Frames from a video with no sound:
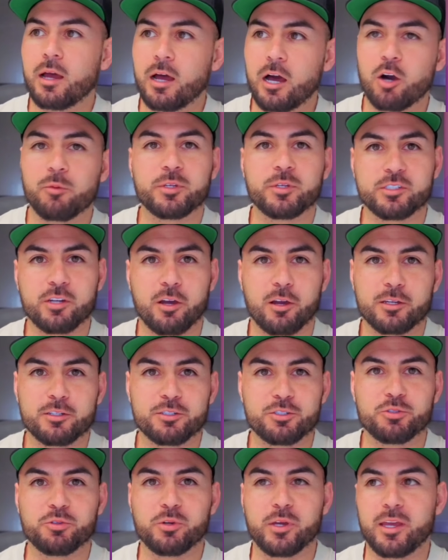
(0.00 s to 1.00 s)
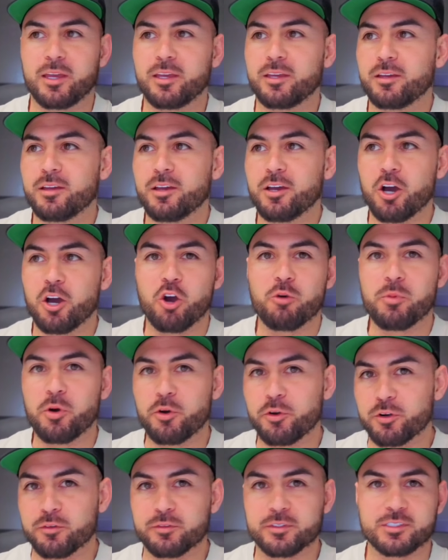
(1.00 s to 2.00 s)
I'll be talking to a
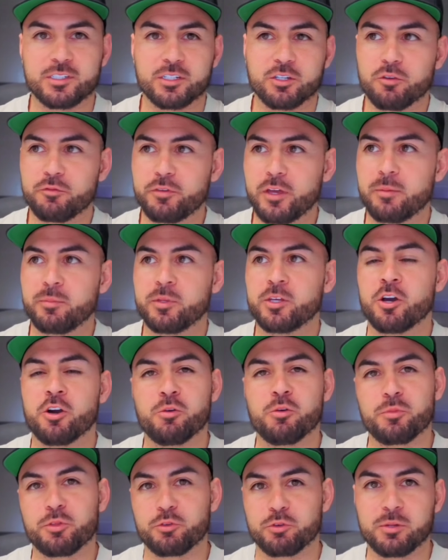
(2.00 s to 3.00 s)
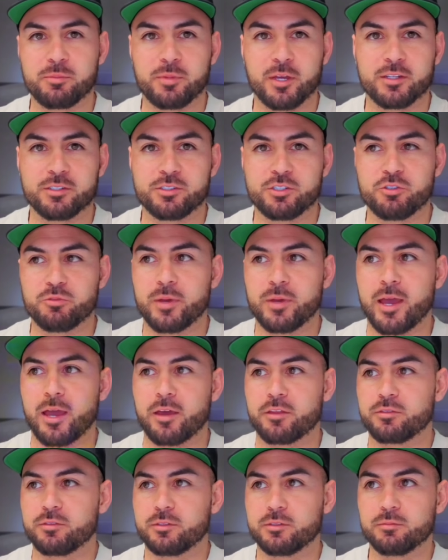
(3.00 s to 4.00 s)
homeowner of a single family home, 3-bed,
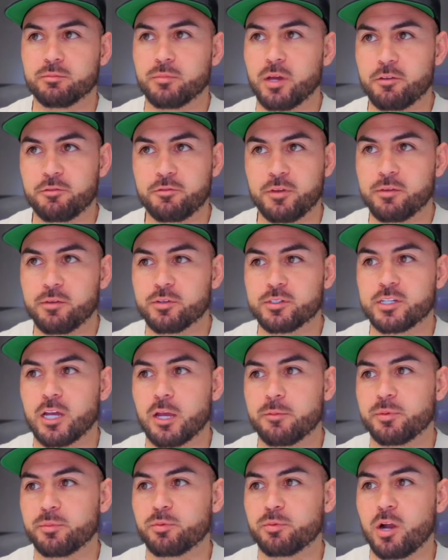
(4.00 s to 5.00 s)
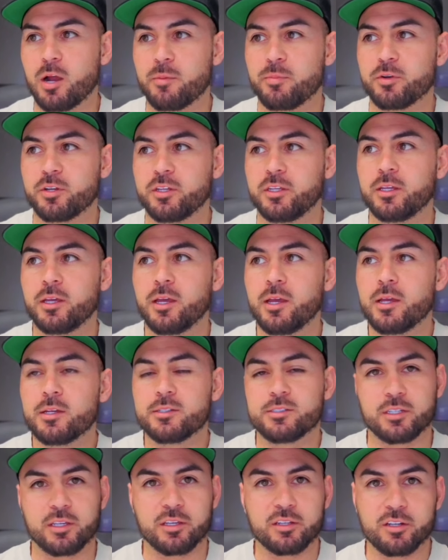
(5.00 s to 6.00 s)
2-bath. My favorite type of property
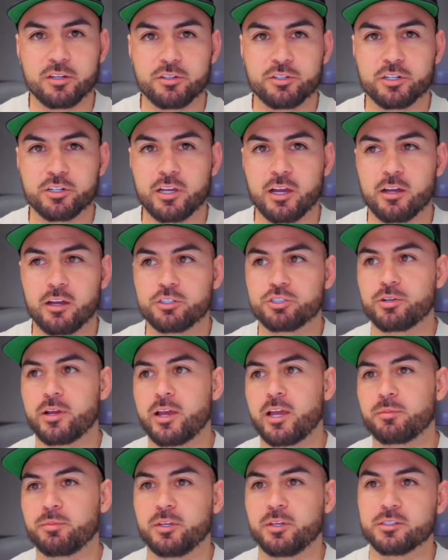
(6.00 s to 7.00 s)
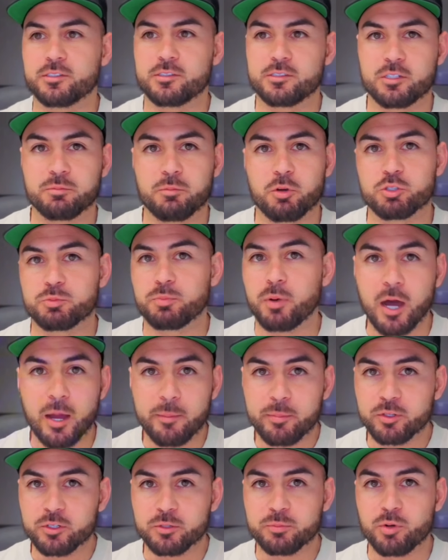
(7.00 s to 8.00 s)
to get under contract because it's the most
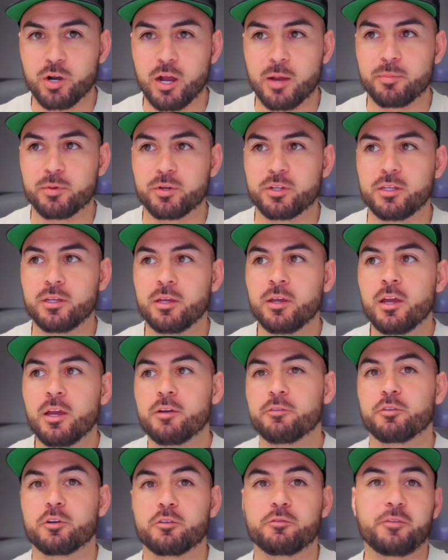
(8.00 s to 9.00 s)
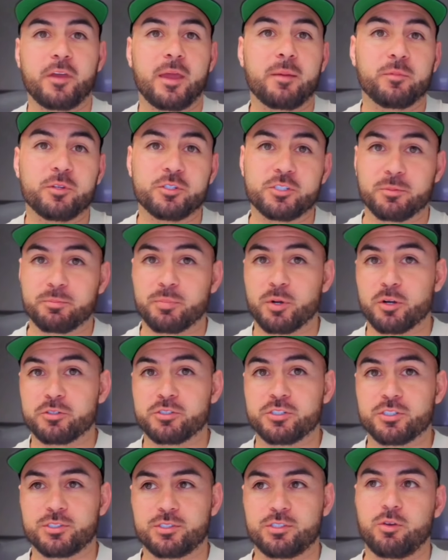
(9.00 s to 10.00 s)
popular property for a family to
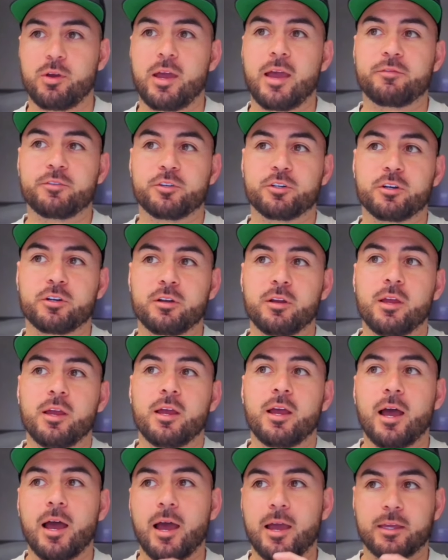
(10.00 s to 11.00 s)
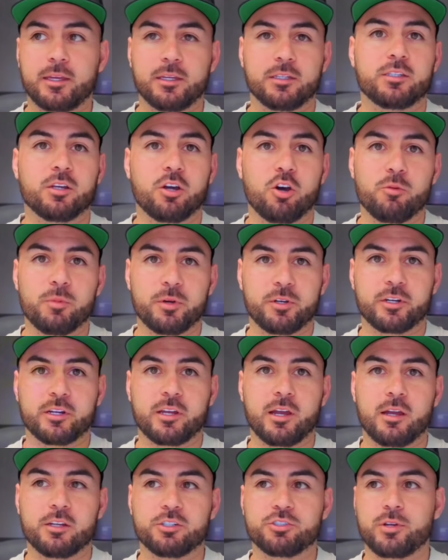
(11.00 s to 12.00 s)
purchase. So after I get the home under
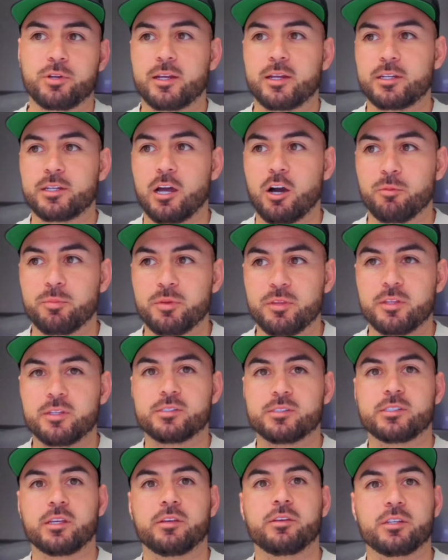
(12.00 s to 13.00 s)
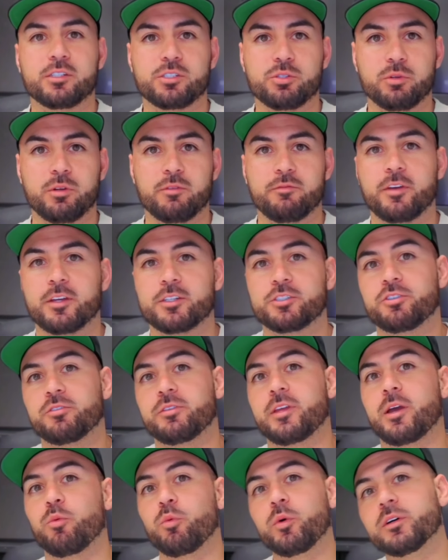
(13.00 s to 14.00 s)
contract, I'll be then selling it to an investor
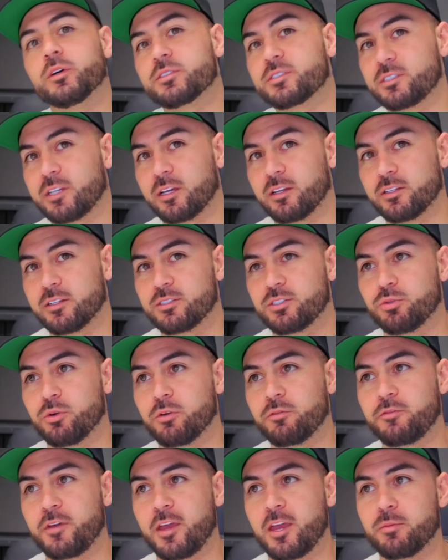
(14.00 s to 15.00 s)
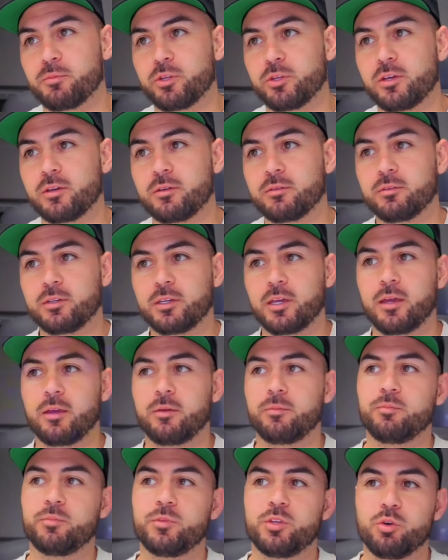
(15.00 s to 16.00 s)
that will sell it to a family.
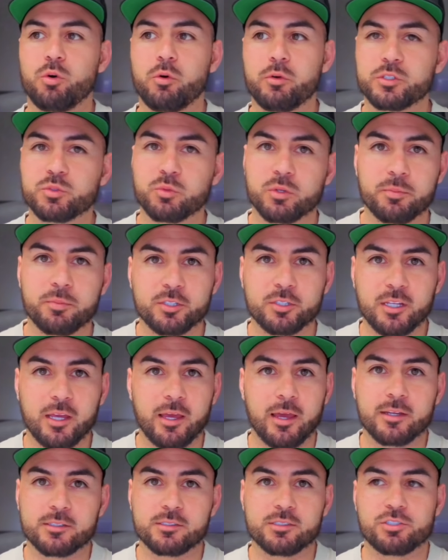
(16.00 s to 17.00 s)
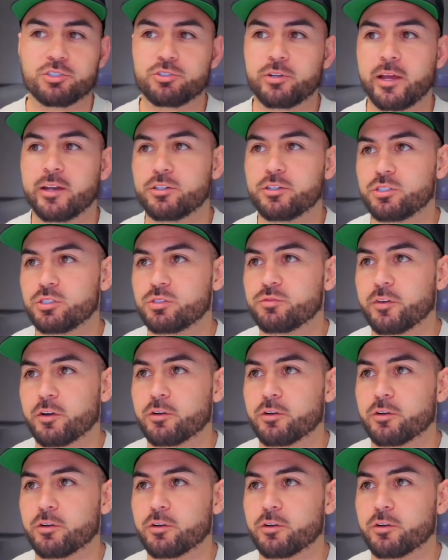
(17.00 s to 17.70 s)
Okay. You always want to put the exit strategies